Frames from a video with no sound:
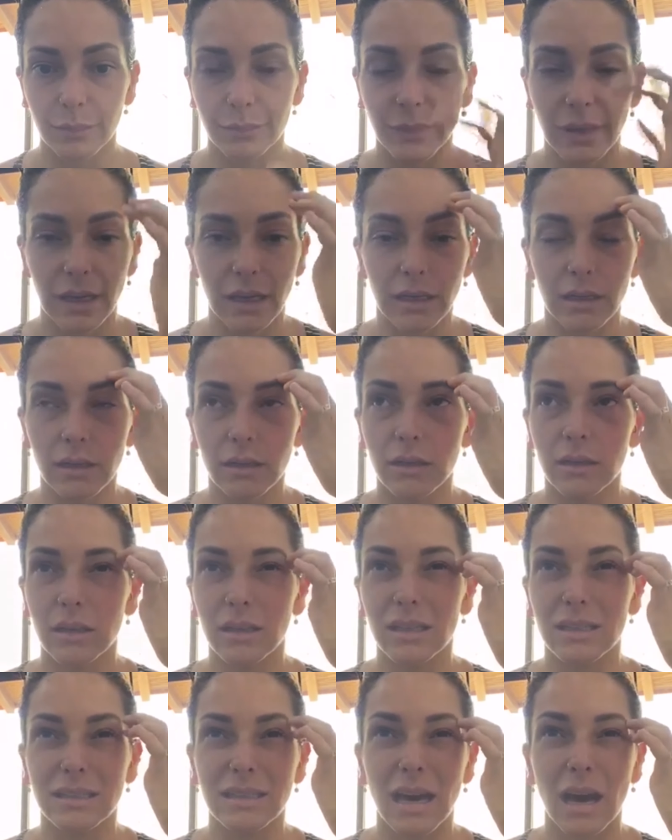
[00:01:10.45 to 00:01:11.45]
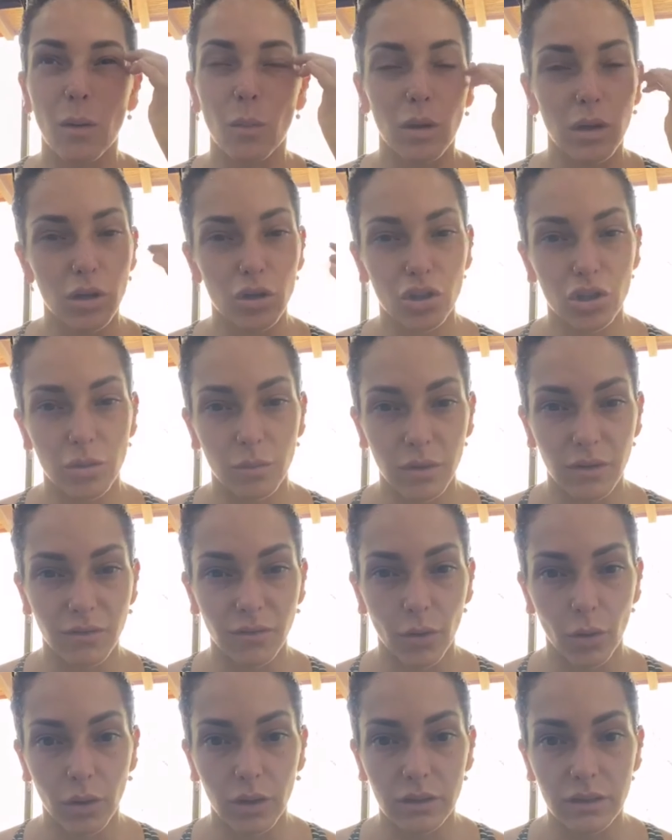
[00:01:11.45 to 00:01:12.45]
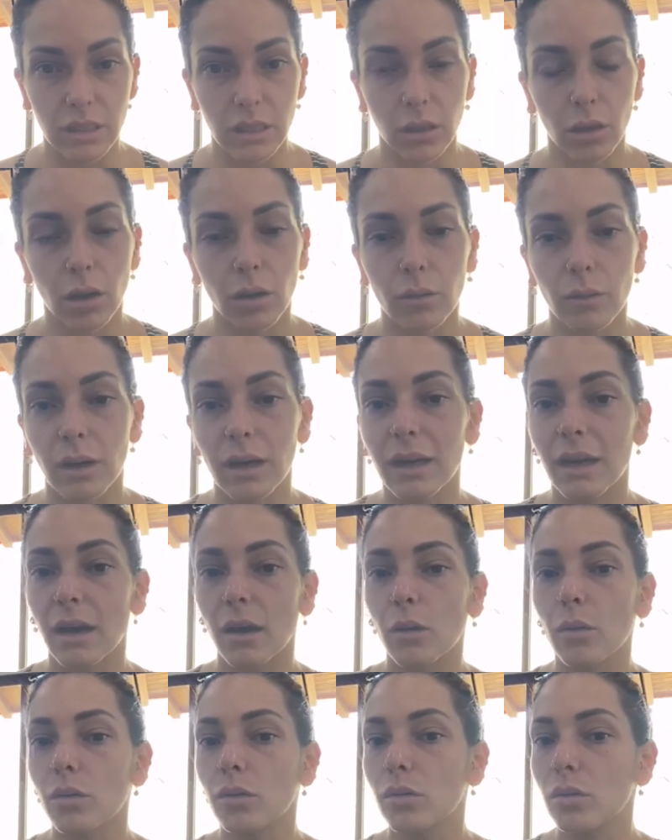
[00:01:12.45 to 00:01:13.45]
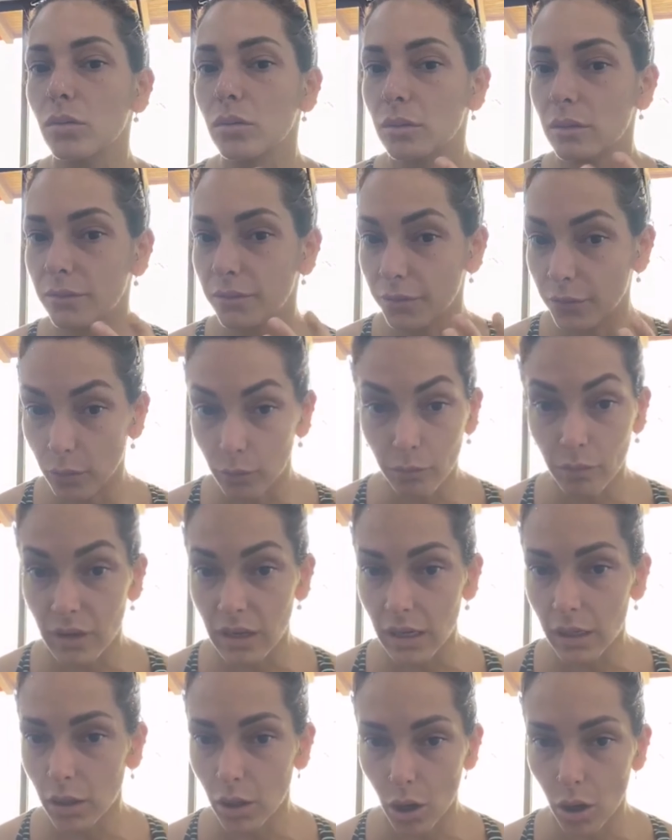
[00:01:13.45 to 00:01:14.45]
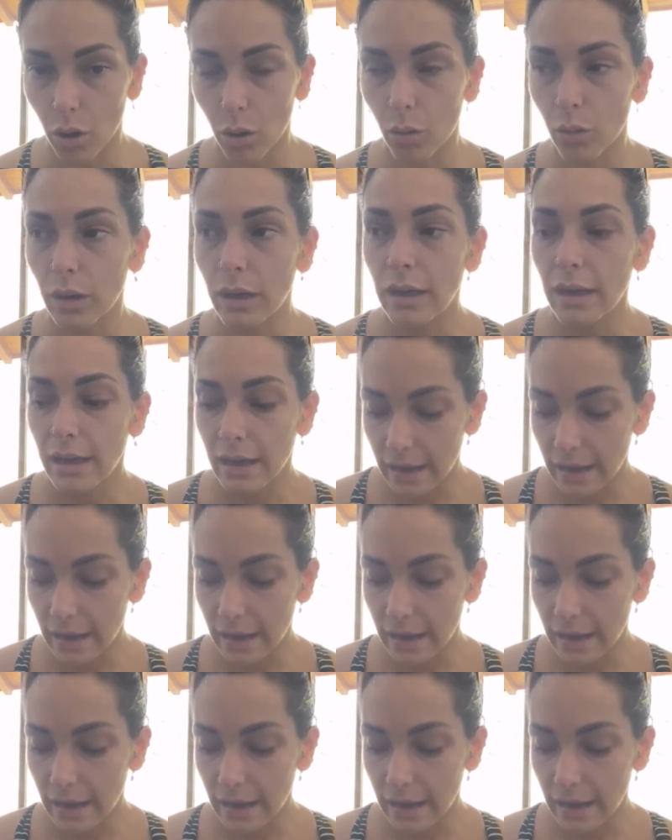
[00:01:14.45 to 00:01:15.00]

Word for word: But is that what you should be focusing on right now? For me, no.